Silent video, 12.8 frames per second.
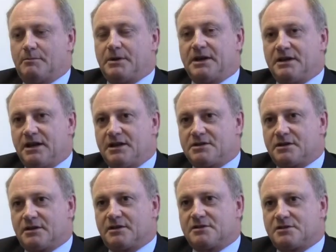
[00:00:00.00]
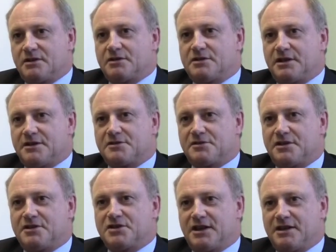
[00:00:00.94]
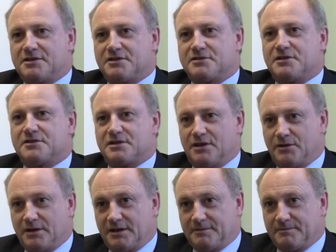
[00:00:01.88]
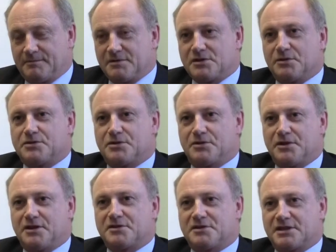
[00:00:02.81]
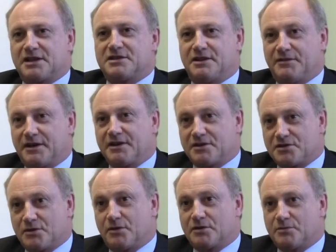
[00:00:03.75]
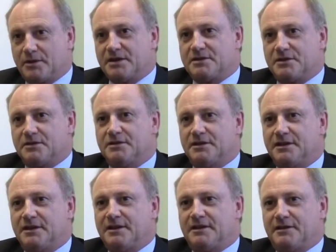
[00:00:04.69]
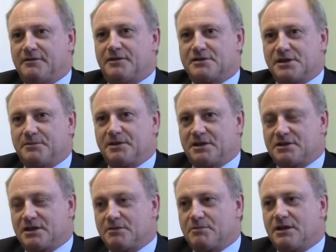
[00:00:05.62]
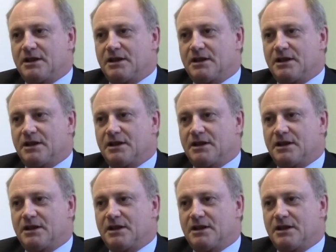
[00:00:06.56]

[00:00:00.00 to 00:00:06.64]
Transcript: By nature, construction industry changes slowly, so 2 years is actually a very short window for something to change.